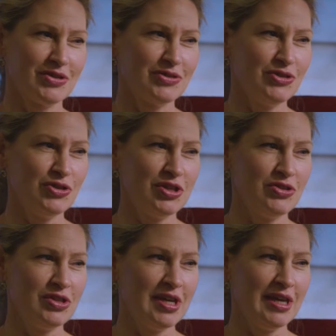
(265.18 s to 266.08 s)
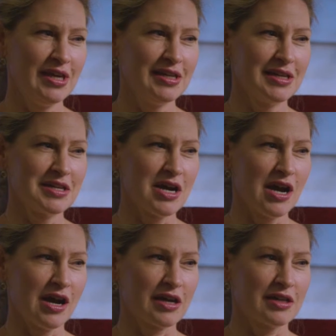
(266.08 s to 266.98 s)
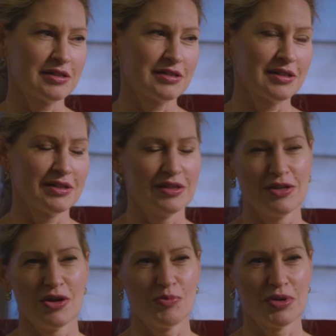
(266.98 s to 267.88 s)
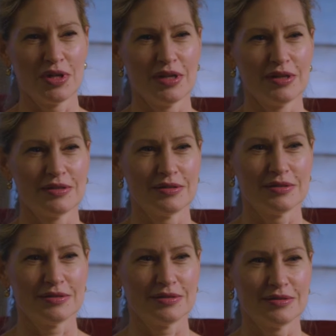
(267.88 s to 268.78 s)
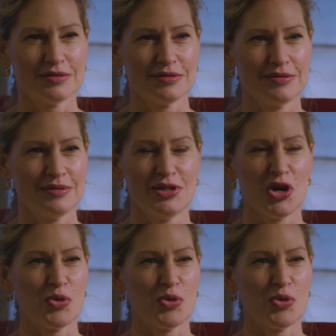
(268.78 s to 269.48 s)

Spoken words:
You can't knock the opening, the